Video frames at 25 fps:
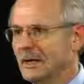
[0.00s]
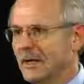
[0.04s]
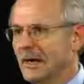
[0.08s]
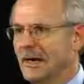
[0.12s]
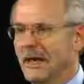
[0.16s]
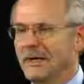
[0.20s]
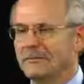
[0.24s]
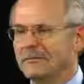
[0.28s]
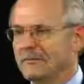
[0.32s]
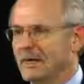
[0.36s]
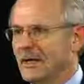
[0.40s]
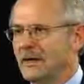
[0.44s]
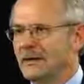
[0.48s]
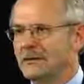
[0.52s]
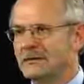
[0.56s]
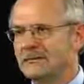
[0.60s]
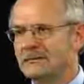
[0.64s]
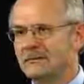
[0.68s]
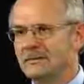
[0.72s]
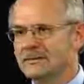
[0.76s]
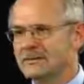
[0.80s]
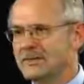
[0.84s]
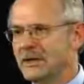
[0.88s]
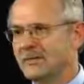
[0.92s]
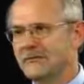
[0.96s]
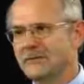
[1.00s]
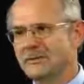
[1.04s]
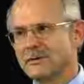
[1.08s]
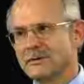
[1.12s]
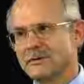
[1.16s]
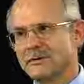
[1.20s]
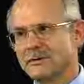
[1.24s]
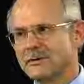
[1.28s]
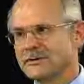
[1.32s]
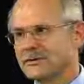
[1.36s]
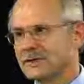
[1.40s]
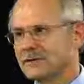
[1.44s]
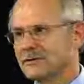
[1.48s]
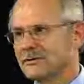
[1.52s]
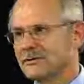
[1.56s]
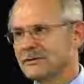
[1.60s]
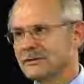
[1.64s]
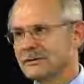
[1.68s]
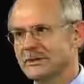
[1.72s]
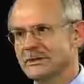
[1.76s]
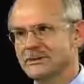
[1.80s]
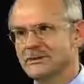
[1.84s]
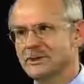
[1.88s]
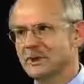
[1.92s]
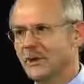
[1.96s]
I was never a
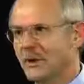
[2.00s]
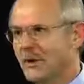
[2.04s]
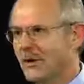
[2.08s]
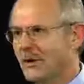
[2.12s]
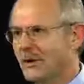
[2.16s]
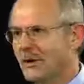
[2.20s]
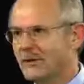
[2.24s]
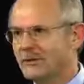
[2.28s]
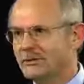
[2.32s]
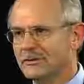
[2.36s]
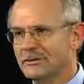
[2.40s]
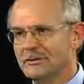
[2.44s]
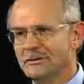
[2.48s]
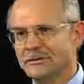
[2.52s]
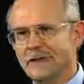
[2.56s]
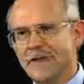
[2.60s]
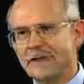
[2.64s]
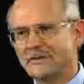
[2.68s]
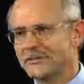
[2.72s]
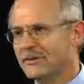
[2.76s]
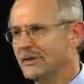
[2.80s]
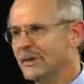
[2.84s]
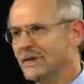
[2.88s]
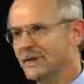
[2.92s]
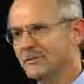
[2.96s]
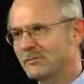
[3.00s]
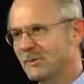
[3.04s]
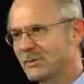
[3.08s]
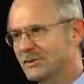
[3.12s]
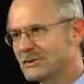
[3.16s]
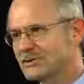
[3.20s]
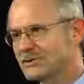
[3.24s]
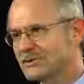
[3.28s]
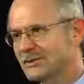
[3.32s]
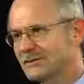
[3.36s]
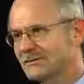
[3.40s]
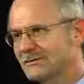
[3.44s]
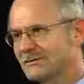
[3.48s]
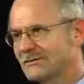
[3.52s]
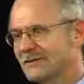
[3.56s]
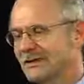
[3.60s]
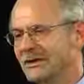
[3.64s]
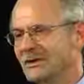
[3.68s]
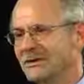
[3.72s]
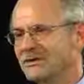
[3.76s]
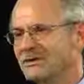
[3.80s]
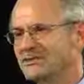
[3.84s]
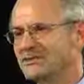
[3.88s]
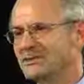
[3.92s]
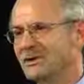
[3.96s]
particularly tall or athletic person,
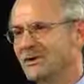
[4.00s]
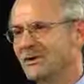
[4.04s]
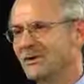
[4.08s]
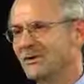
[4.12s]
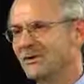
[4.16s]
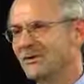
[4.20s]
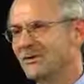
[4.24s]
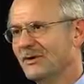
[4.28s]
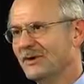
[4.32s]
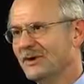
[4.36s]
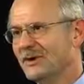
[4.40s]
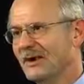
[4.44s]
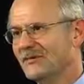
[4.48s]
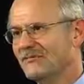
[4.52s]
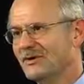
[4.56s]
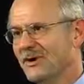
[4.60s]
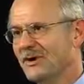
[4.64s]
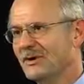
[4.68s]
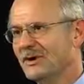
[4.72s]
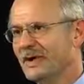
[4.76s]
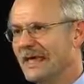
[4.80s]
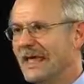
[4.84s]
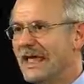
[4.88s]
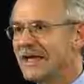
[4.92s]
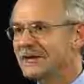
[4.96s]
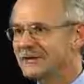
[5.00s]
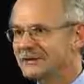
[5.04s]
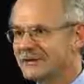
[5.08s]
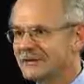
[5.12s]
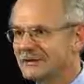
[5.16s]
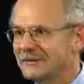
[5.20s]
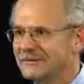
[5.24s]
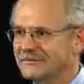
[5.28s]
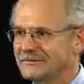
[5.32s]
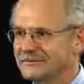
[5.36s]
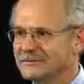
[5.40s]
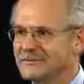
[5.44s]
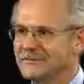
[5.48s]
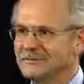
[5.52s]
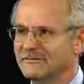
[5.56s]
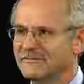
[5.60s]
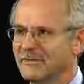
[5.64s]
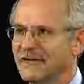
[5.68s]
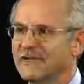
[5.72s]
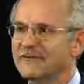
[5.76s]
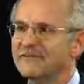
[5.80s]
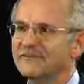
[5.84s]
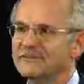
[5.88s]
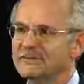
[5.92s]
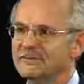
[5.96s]
and so I found I had to
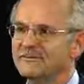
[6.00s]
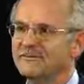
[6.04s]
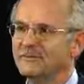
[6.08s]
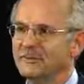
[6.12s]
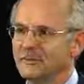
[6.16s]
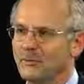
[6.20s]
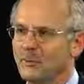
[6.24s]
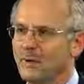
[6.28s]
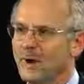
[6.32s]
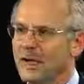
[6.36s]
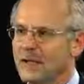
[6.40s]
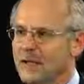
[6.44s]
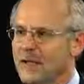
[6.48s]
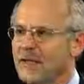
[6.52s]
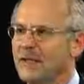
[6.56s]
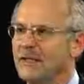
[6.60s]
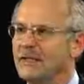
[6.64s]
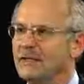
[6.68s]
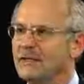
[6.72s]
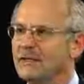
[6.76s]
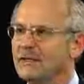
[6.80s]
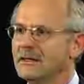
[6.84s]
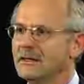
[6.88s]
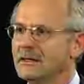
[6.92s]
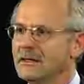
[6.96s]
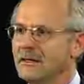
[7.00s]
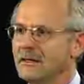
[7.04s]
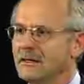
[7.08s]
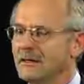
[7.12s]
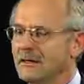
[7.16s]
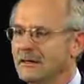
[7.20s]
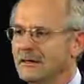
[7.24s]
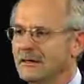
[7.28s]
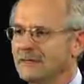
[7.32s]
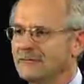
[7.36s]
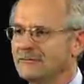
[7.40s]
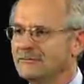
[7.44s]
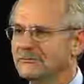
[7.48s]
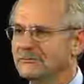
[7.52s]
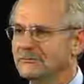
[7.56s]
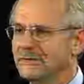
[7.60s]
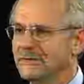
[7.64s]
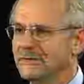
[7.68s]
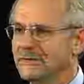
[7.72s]
find a different way of